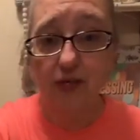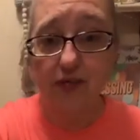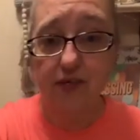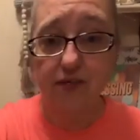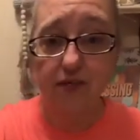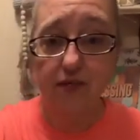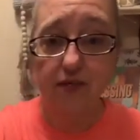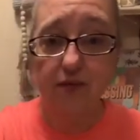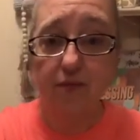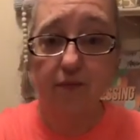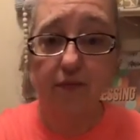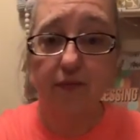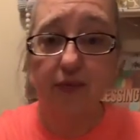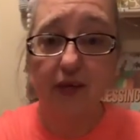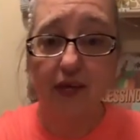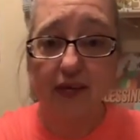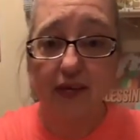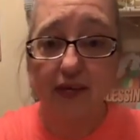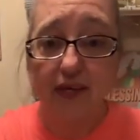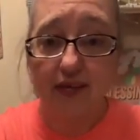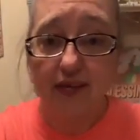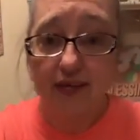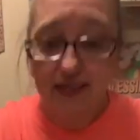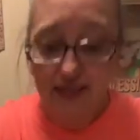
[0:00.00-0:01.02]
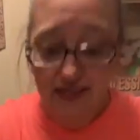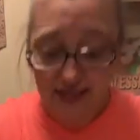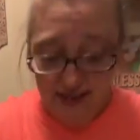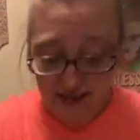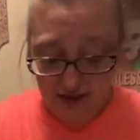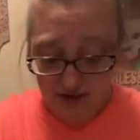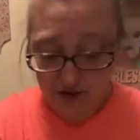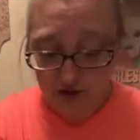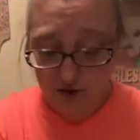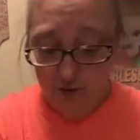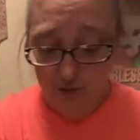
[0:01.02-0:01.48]
with some
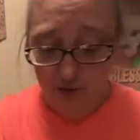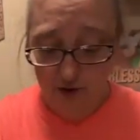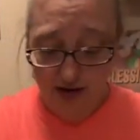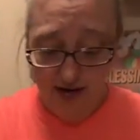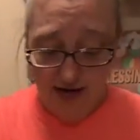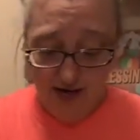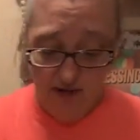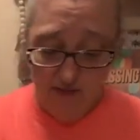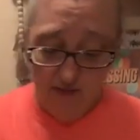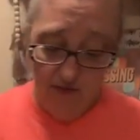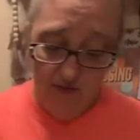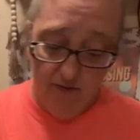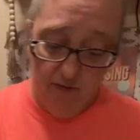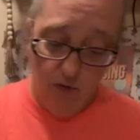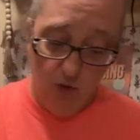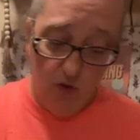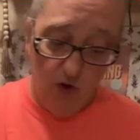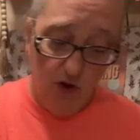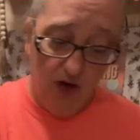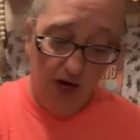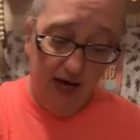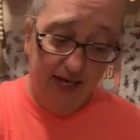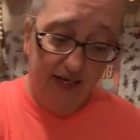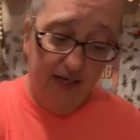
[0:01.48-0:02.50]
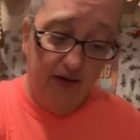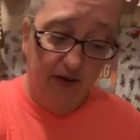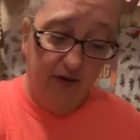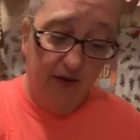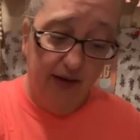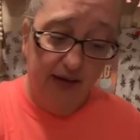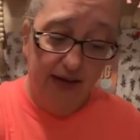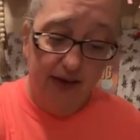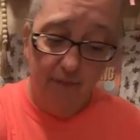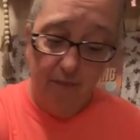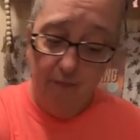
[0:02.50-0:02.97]
clear spray before I
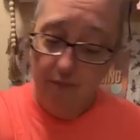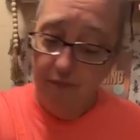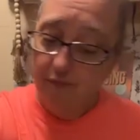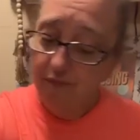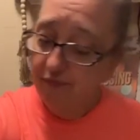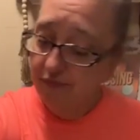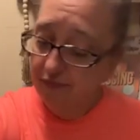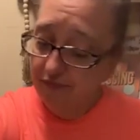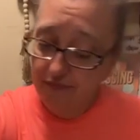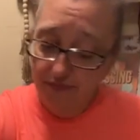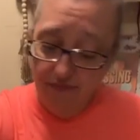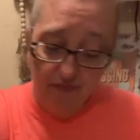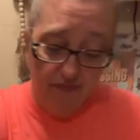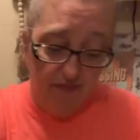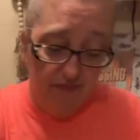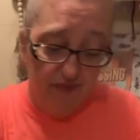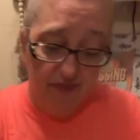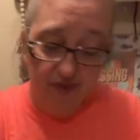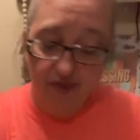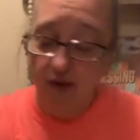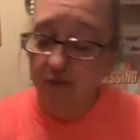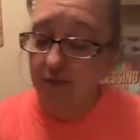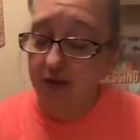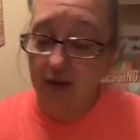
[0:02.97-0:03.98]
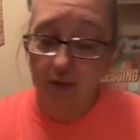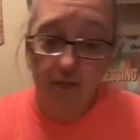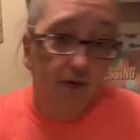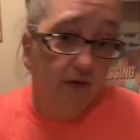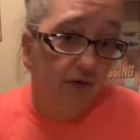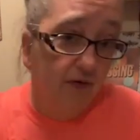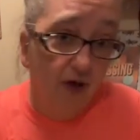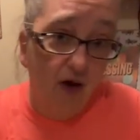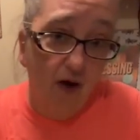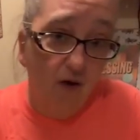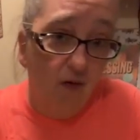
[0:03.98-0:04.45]
do it. Some
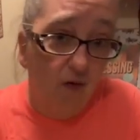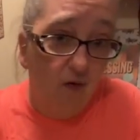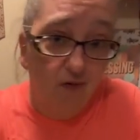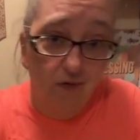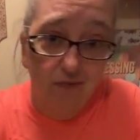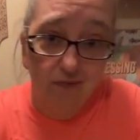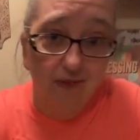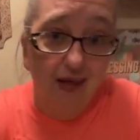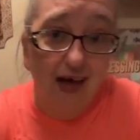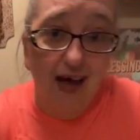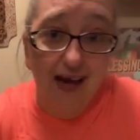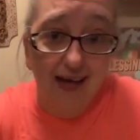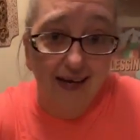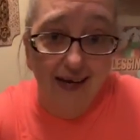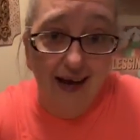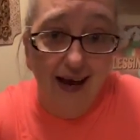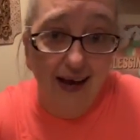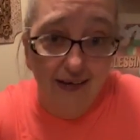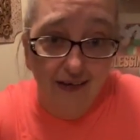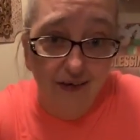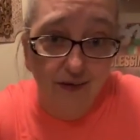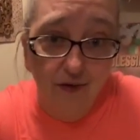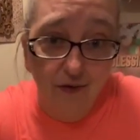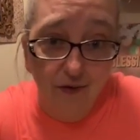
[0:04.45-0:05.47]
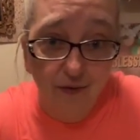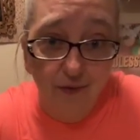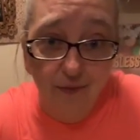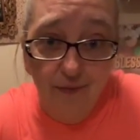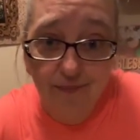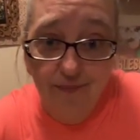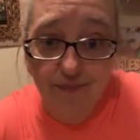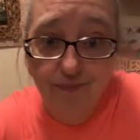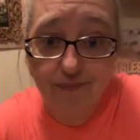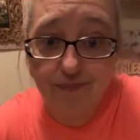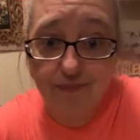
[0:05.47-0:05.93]
people don't. I
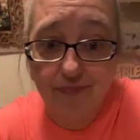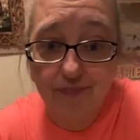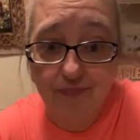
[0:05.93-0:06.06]
do.